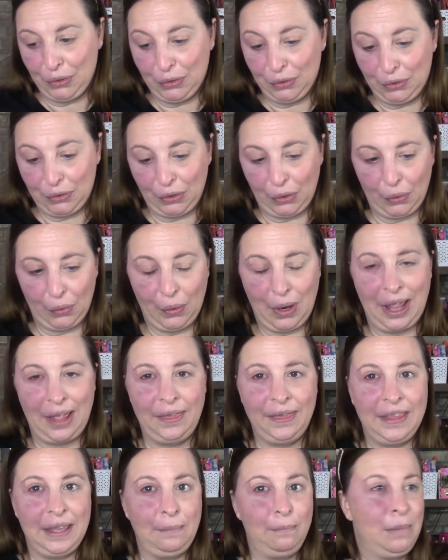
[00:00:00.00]
So,
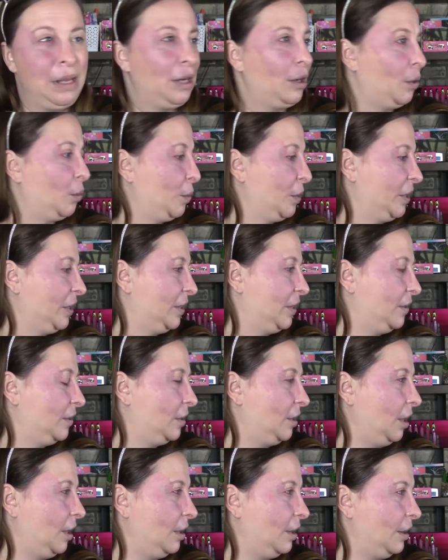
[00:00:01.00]
and the mirror
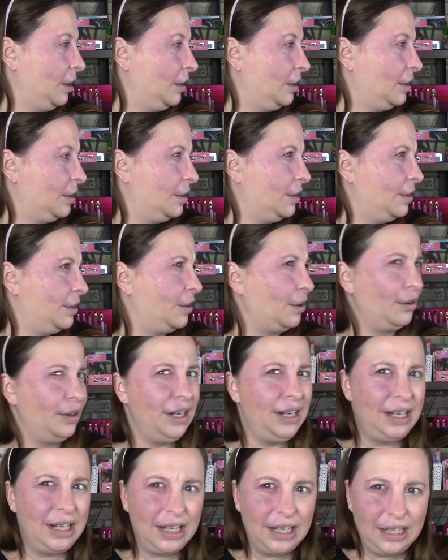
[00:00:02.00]
was
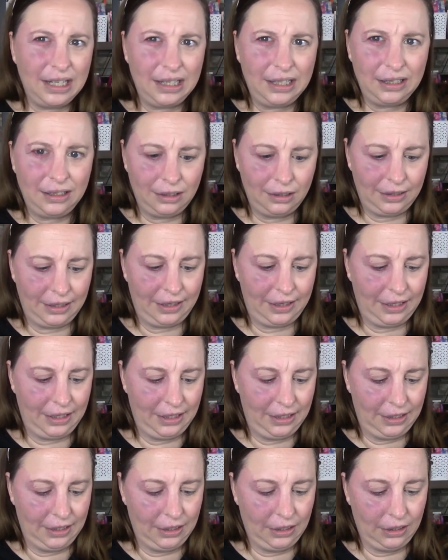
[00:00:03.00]
39, I
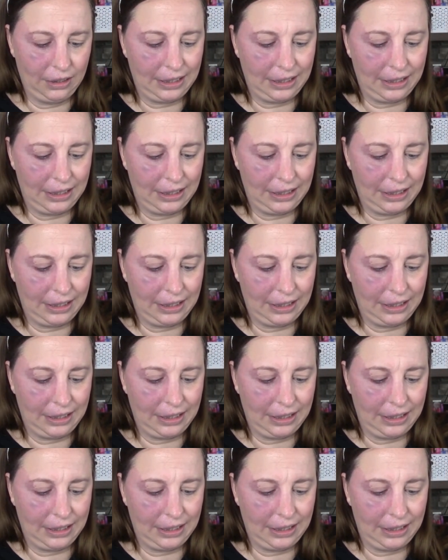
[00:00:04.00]
think.